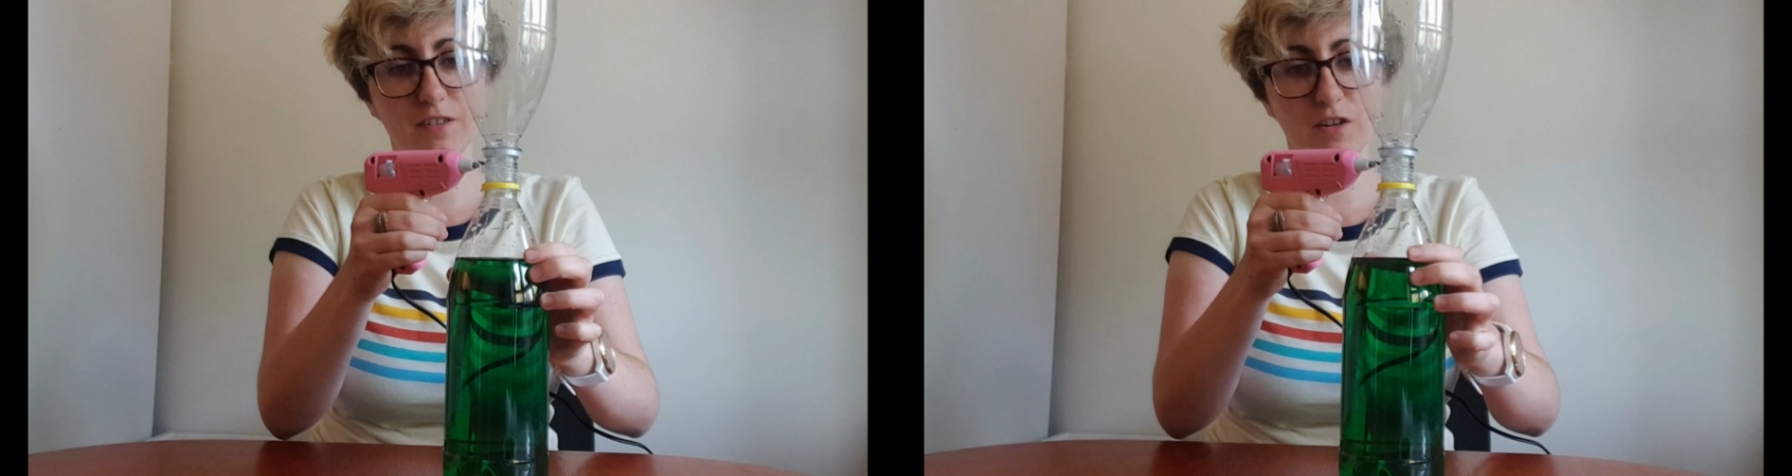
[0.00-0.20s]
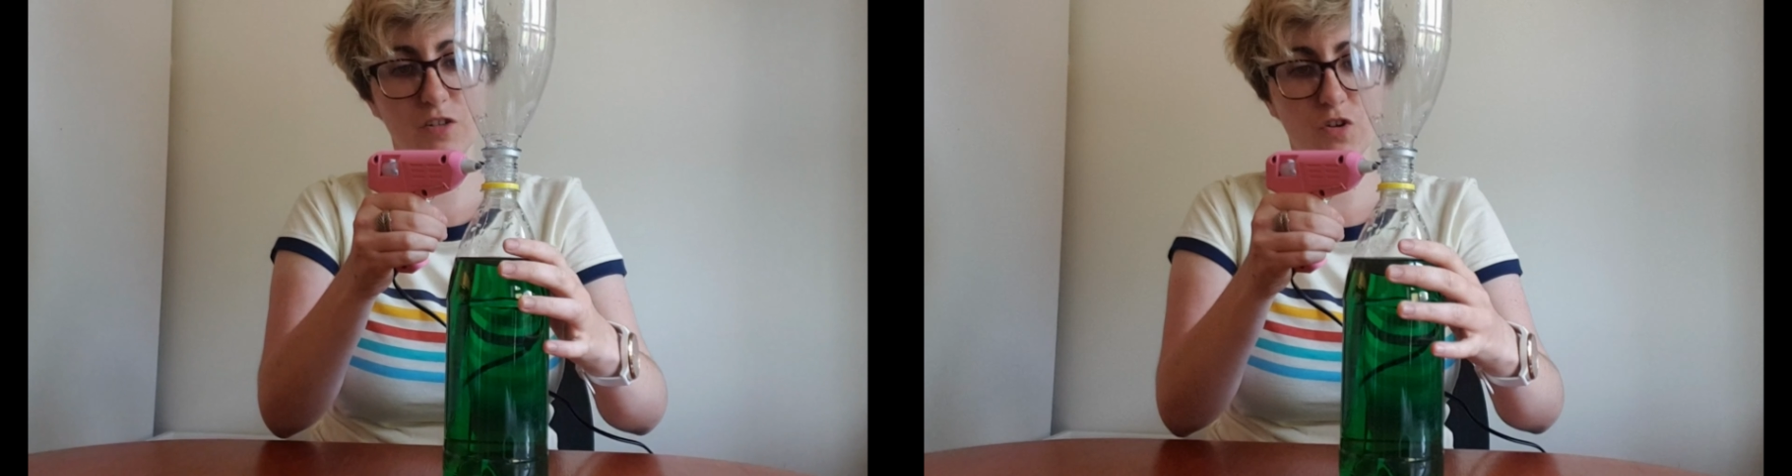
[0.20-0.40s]

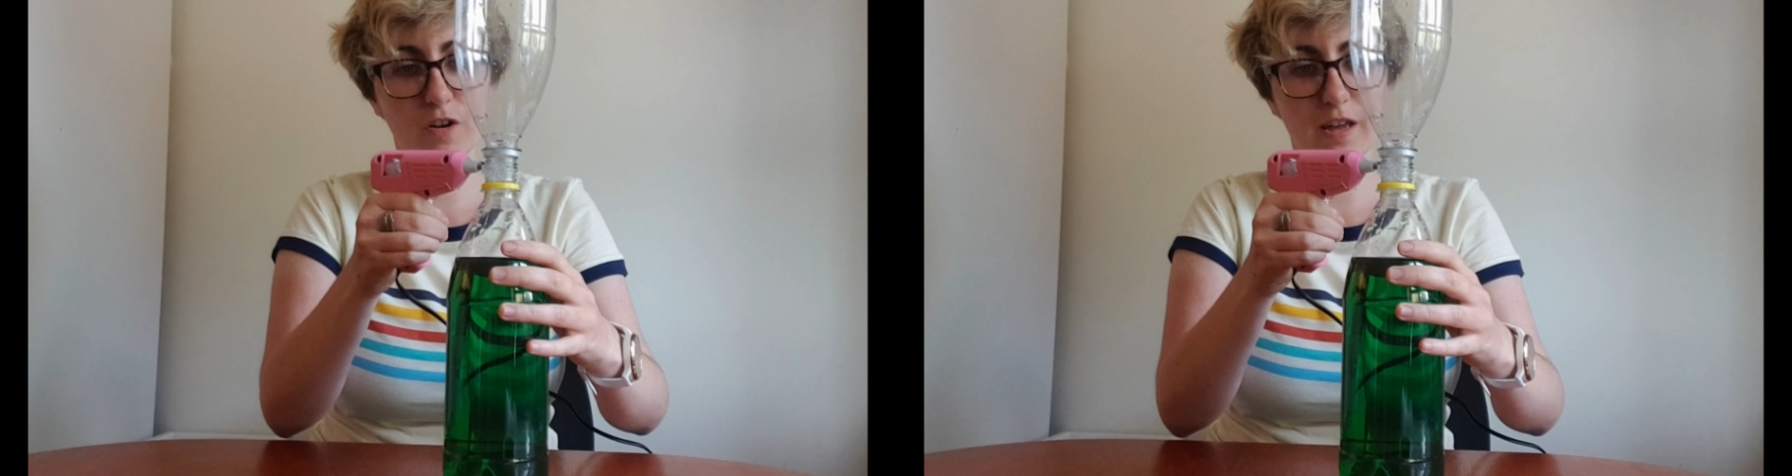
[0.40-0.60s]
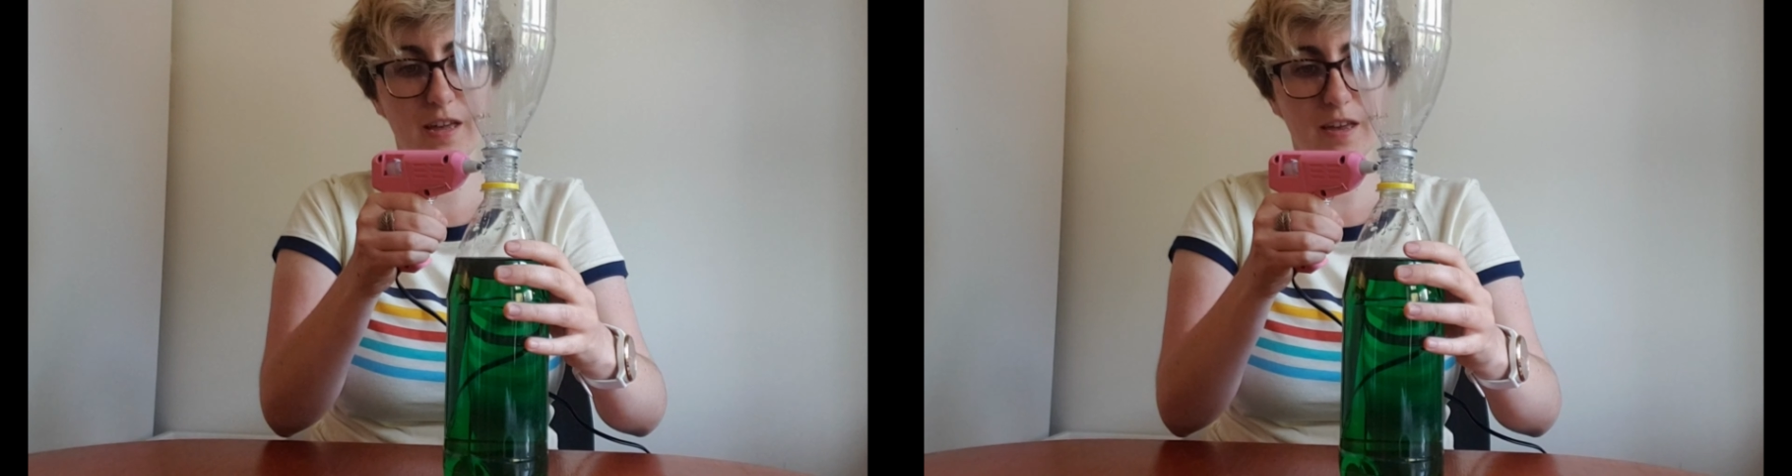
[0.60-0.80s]
our
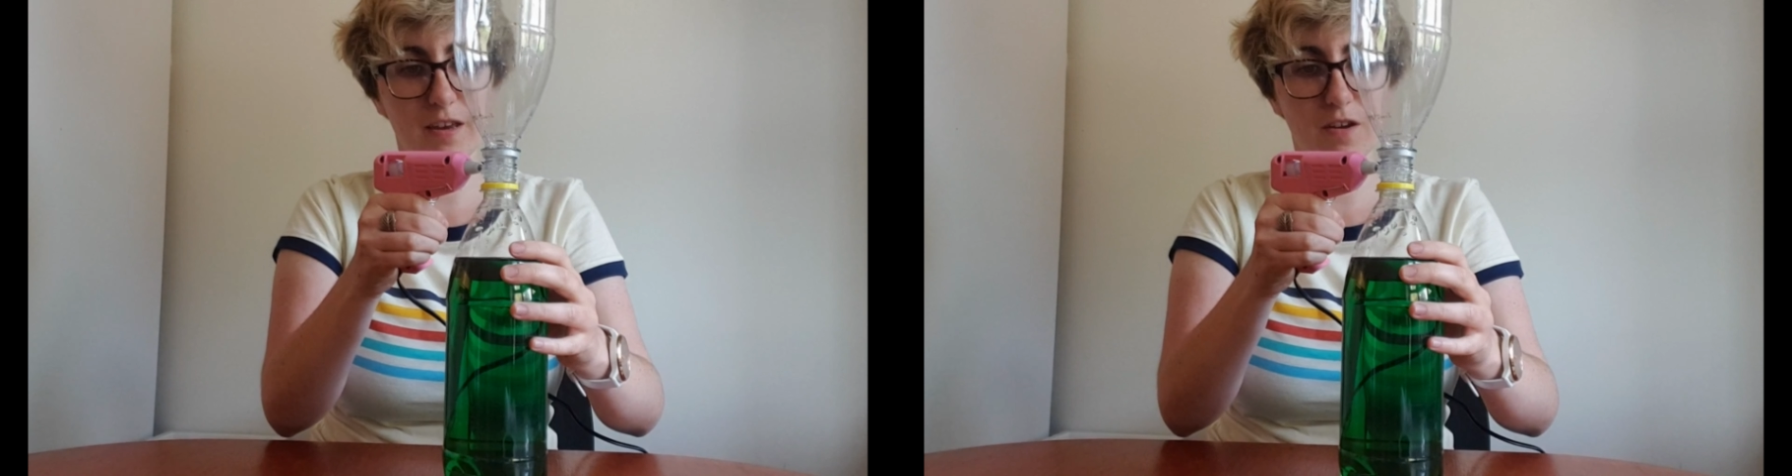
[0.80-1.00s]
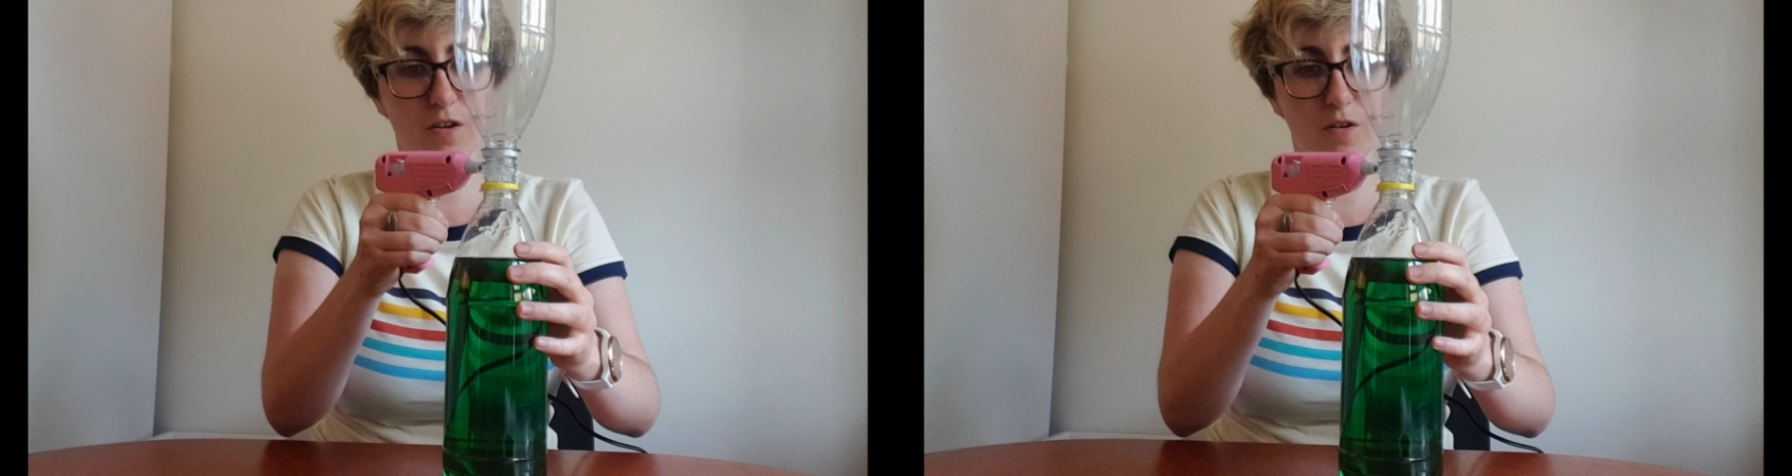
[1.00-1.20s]

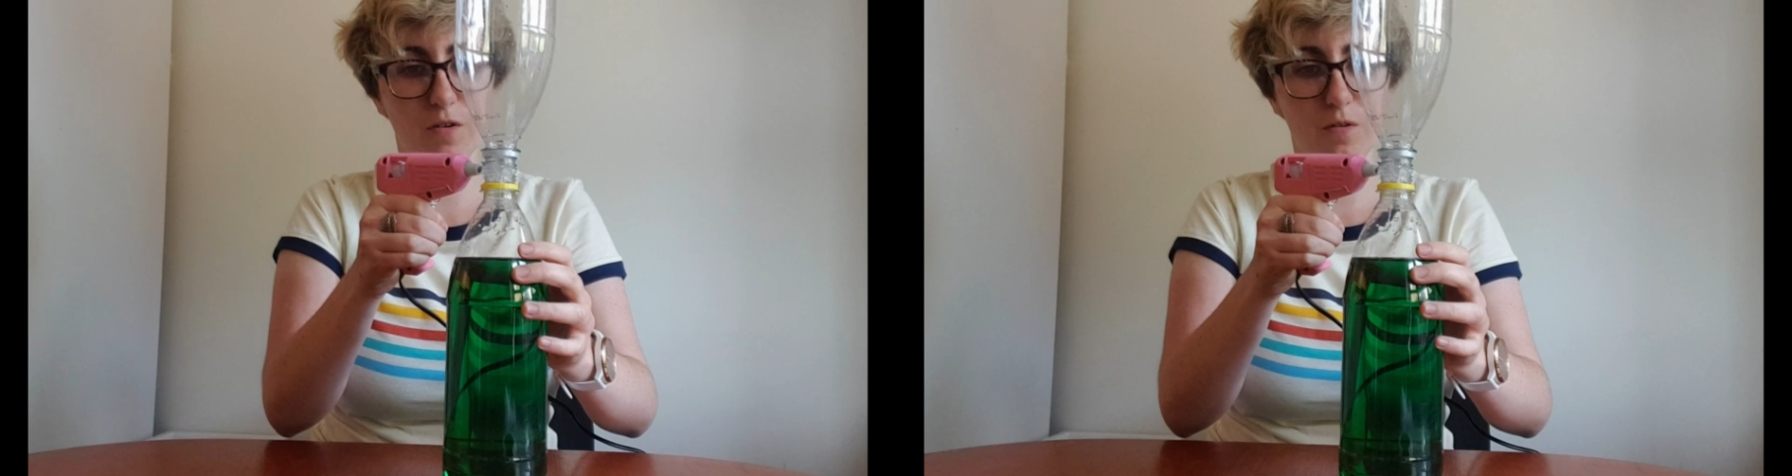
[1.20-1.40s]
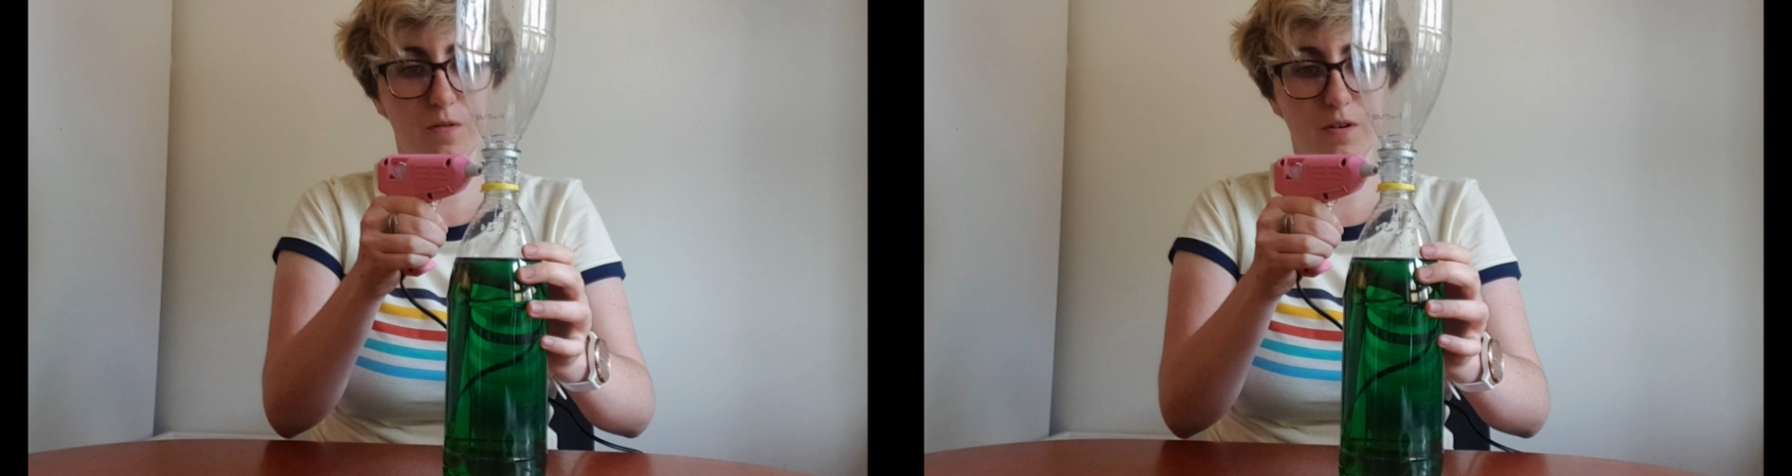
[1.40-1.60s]

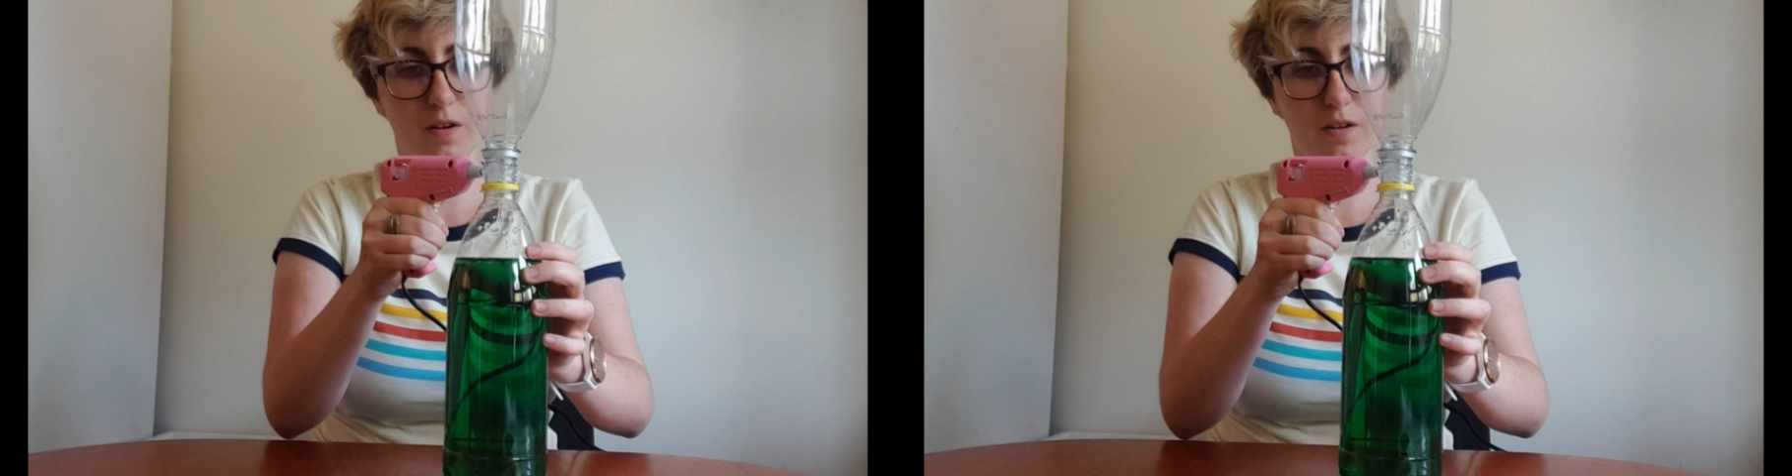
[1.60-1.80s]
tornado.